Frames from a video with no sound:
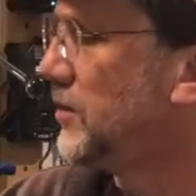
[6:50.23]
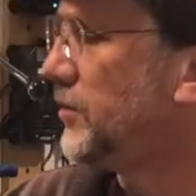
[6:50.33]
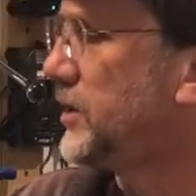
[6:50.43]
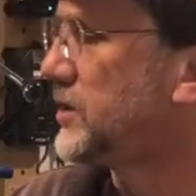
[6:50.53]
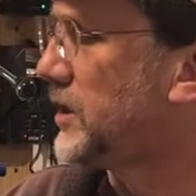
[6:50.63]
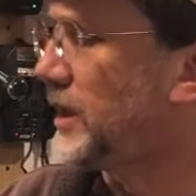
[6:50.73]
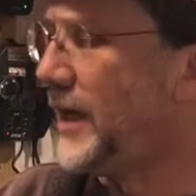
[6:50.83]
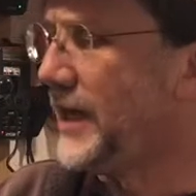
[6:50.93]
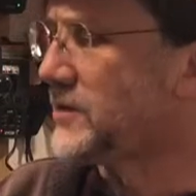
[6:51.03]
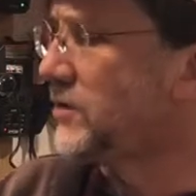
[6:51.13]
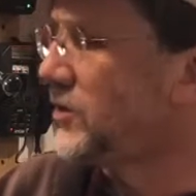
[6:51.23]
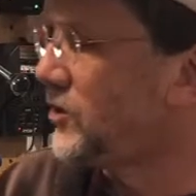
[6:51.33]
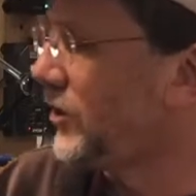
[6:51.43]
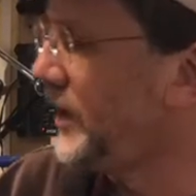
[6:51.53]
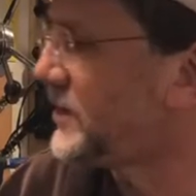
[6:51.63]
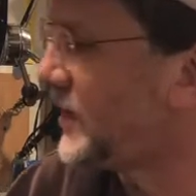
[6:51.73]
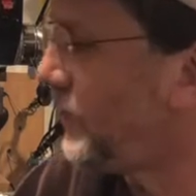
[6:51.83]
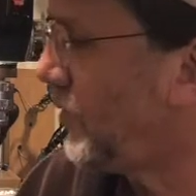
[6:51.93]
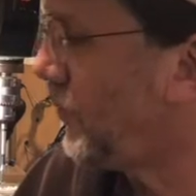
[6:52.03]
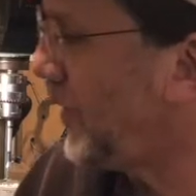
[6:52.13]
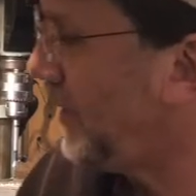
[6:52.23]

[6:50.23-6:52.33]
But excellent choice. They won't wear